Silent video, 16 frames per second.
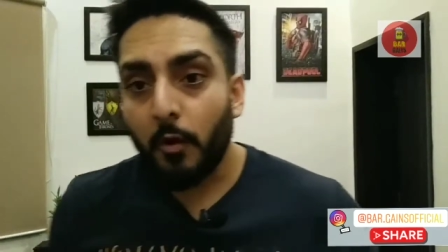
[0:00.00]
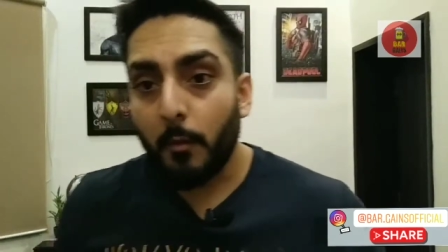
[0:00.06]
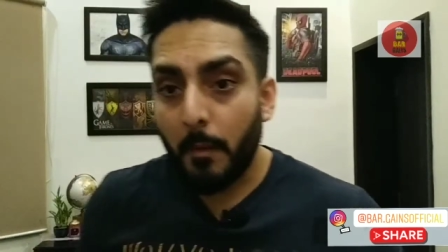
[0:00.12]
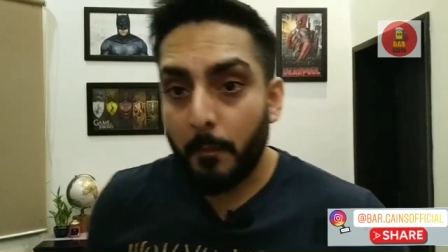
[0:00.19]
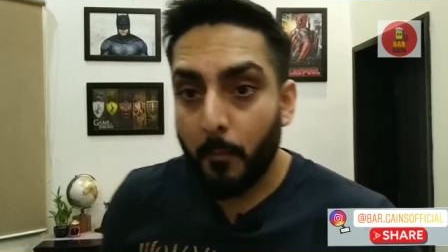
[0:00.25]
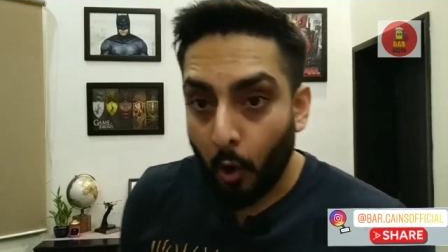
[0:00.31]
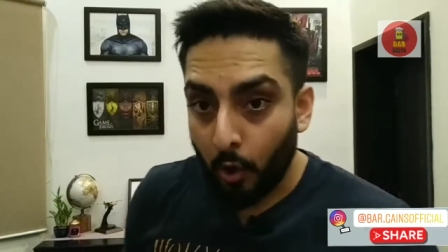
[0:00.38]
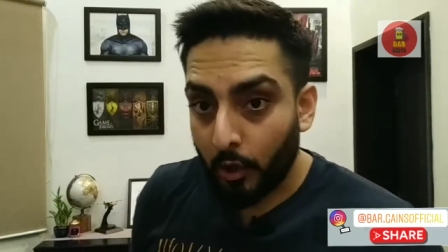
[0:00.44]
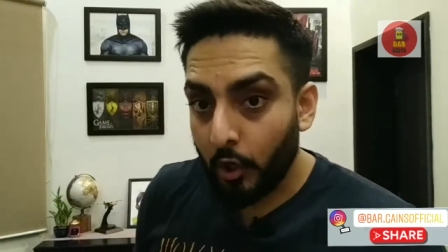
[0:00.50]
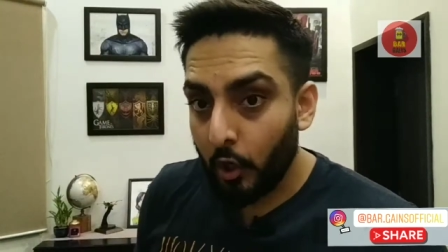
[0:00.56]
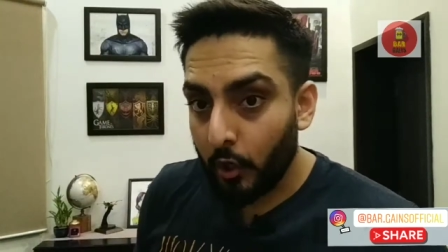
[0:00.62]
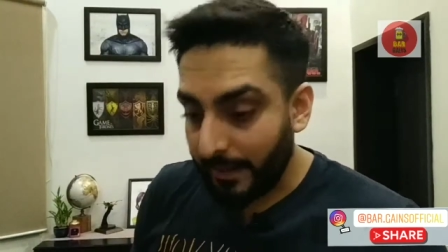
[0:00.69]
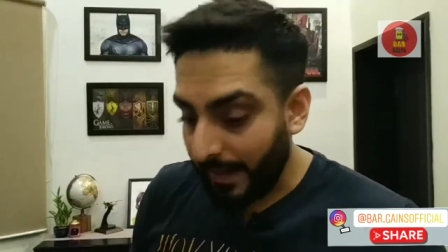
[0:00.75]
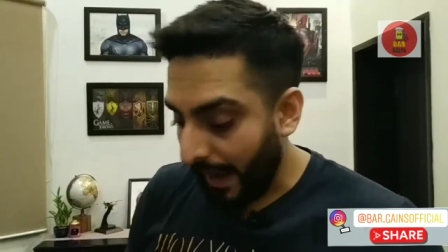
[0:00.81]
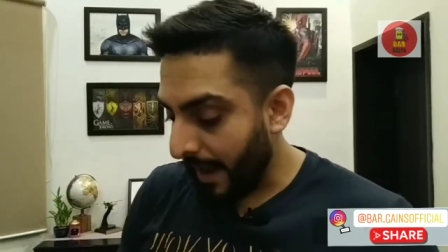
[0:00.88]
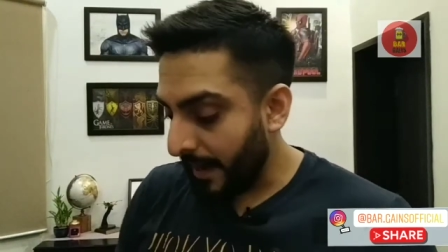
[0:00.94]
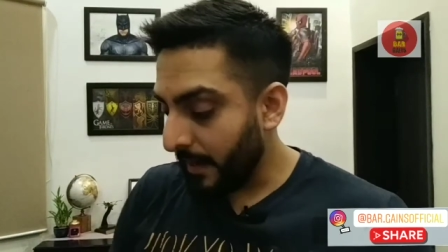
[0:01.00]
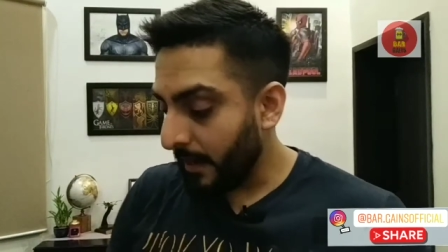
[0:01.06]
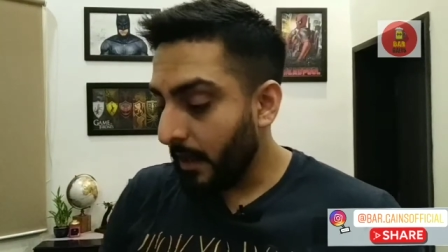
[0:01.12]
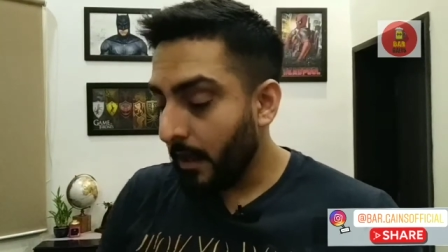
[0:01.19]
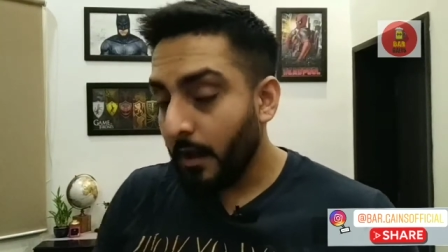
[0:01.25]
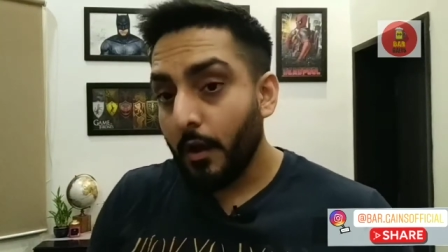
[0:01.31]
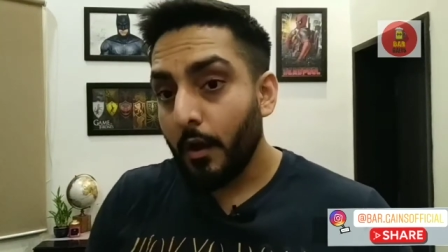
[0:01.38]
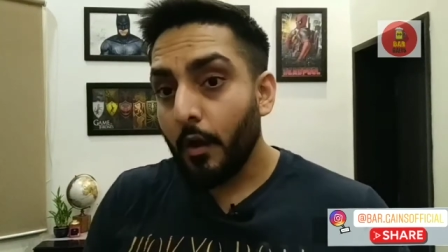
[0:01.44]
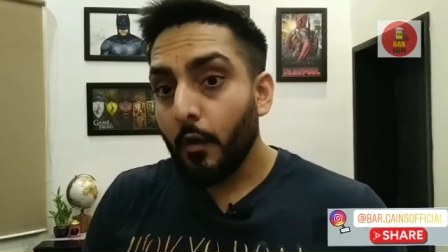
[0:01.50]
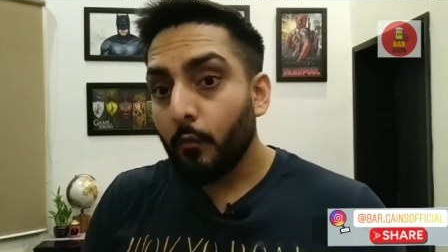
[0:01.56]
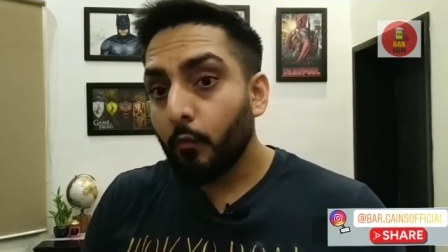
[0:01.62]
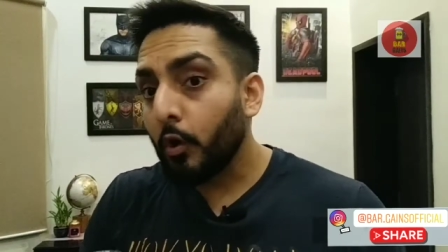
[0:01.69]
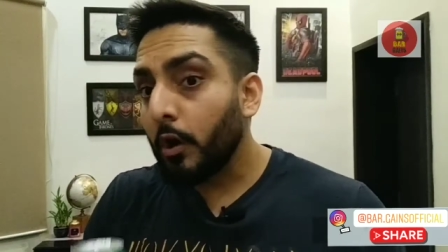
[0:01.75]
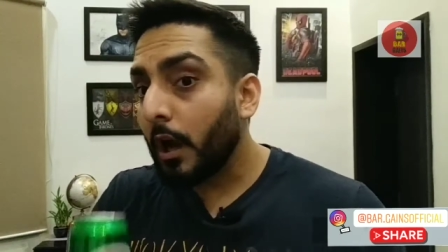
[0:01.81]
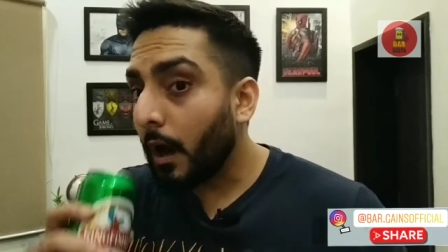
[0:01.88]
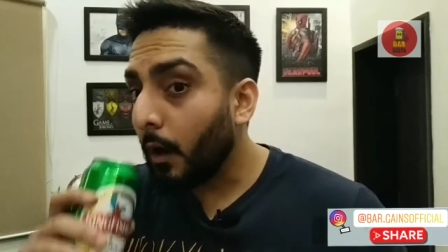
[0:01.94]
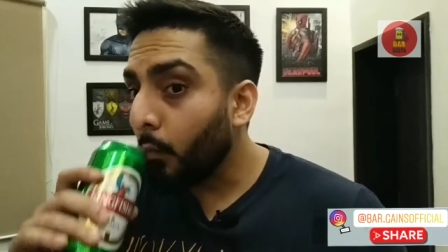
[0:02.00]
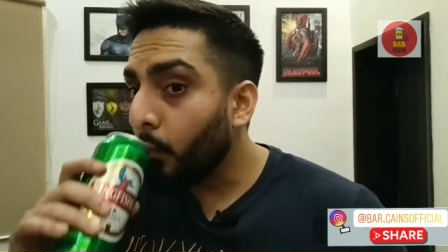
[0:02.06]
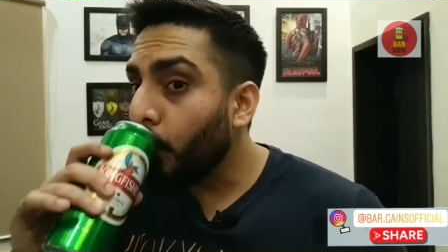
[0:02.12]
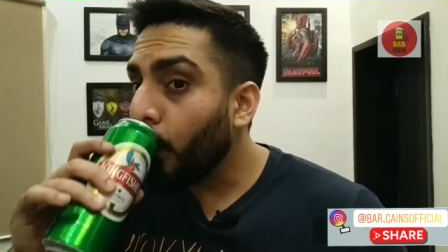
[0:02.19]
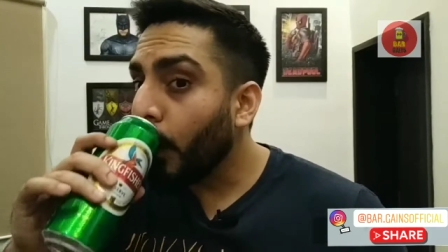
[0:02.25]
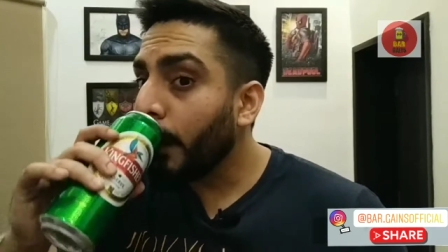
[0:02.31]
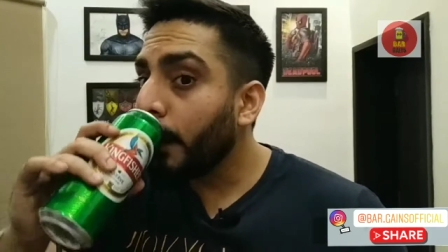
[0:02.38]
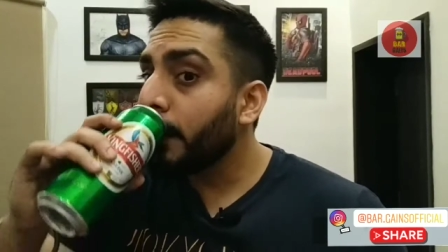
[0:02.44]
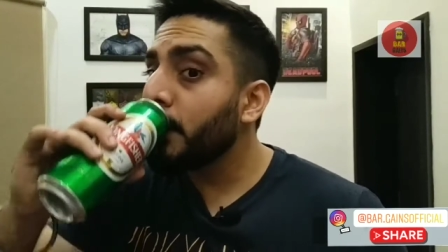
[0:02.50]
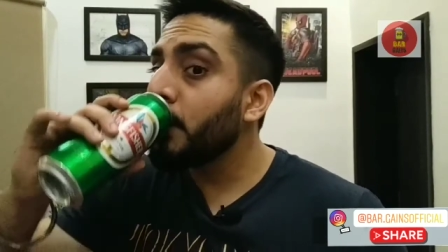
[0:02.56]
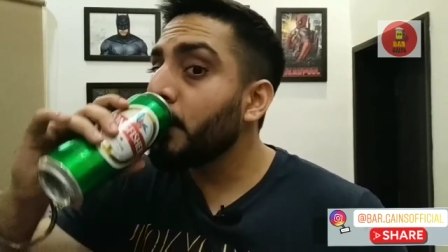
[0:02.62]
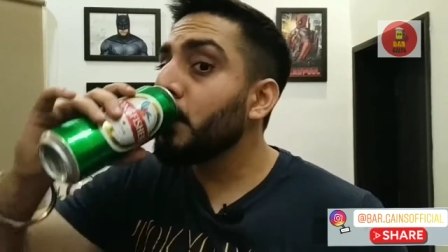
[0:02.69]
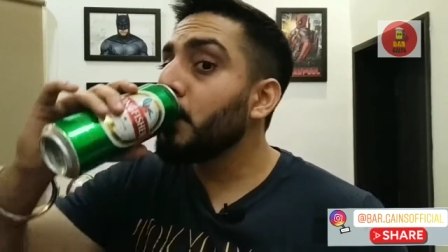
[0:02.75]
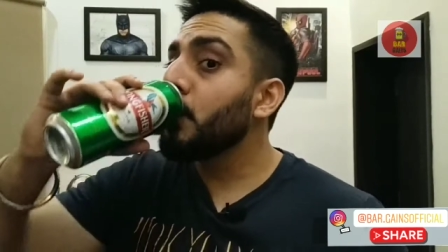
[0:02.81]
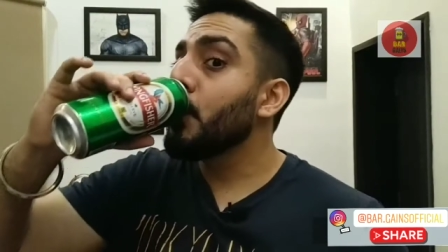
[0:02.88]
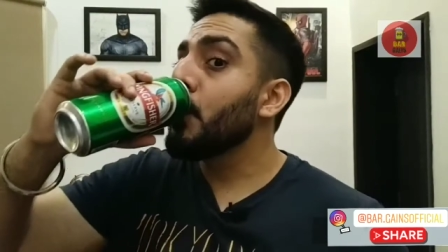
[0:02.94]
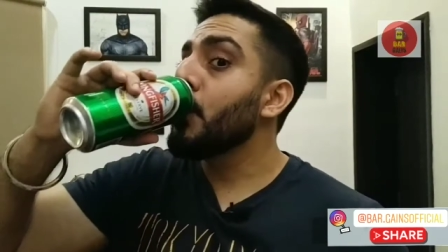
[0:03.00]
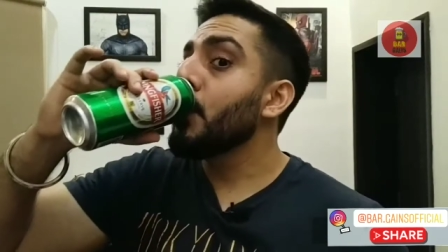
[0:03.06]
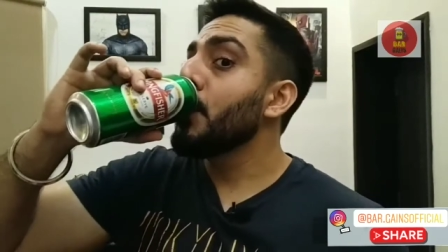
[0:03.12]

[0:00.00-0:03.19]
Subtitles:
from a bottle or can would avoid you